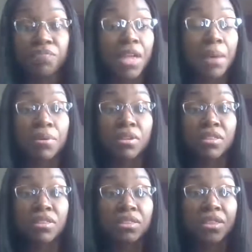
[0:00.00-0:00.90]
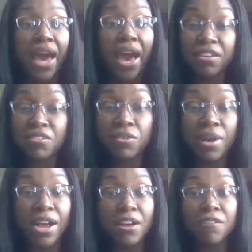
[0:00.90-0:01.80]
I put the axe
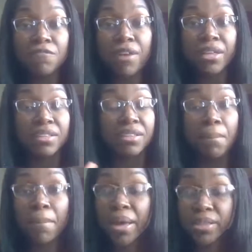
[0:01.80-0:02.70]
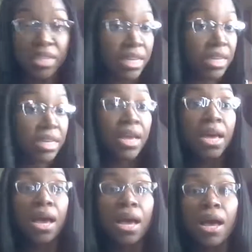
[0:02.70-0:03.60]
graph. I did the method.
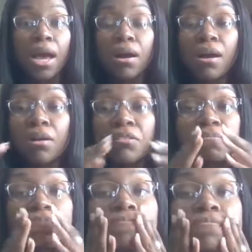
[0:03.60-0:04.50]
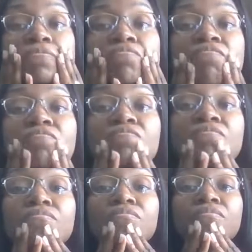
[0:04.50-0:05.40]
Um,
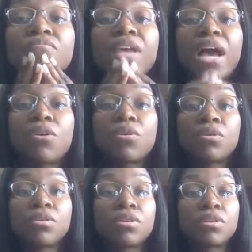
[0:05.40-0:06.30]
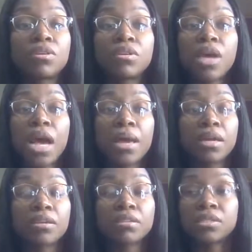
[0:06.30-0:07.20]

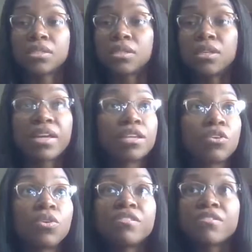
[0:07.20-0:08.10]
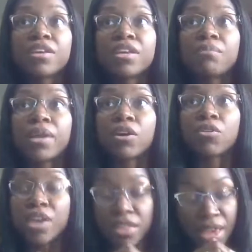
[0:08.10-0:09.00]
I looked at the question. I'm like,
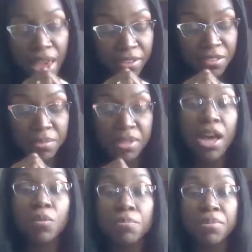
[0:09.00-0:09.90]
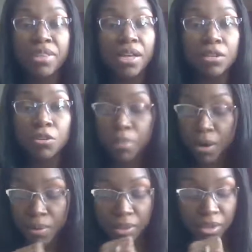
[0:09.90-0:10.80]
okay, they asking me. I would put that little
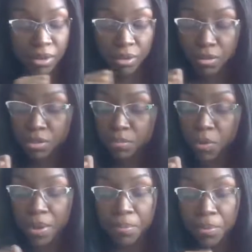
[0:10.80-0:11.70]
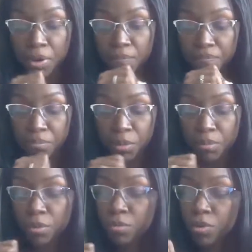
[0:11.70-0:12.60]
part right there on the whiteboard. Boom,
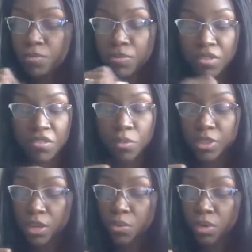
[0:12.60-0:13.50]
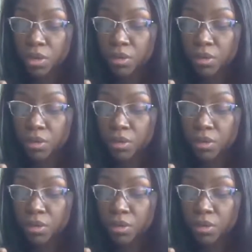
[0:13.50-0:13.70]
boom, boom. This is what they want.